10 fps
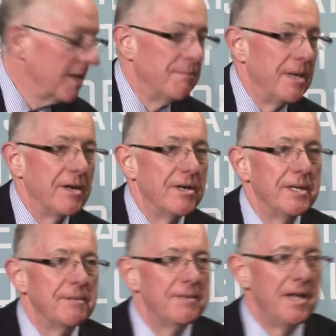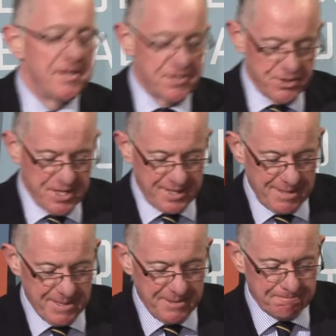Mary, ladies and
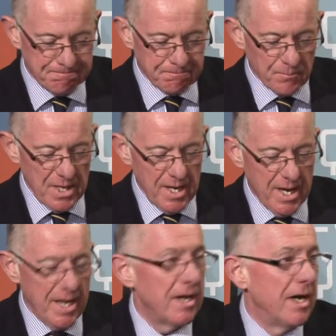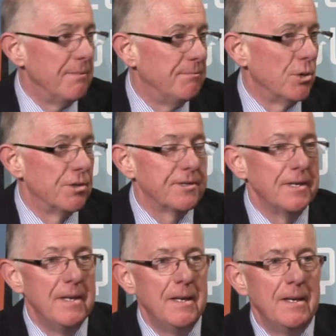gentlemen. I'm both
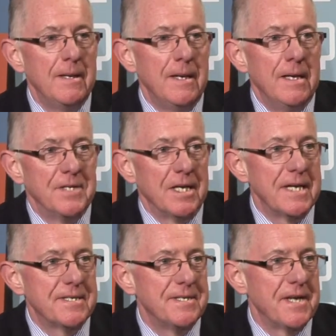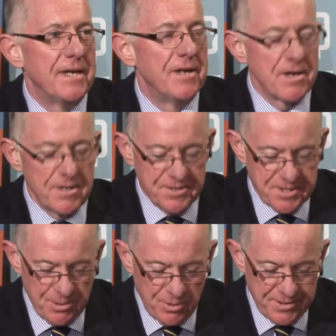delighted and honoured to
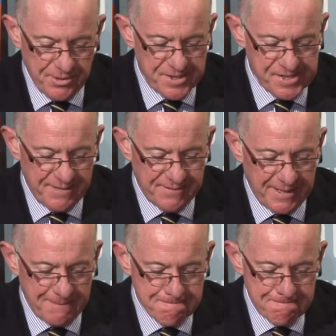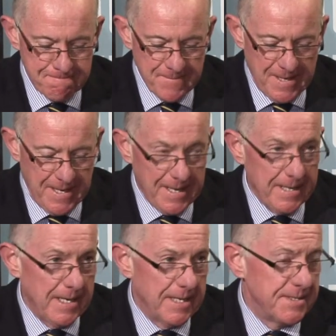be with you this evening
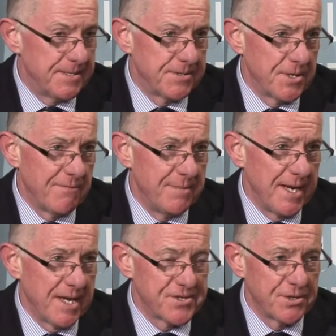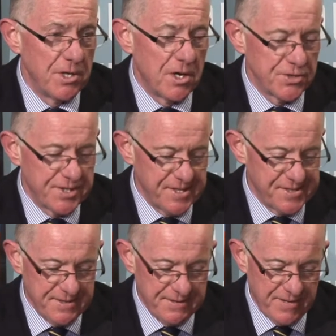and to have been asked to launch
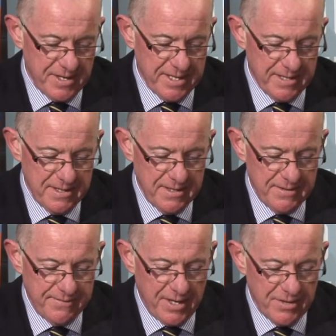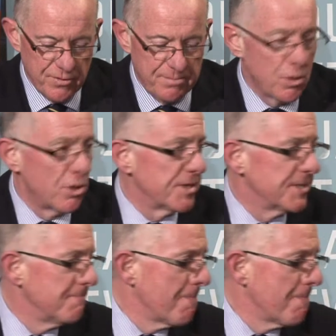this very fine report.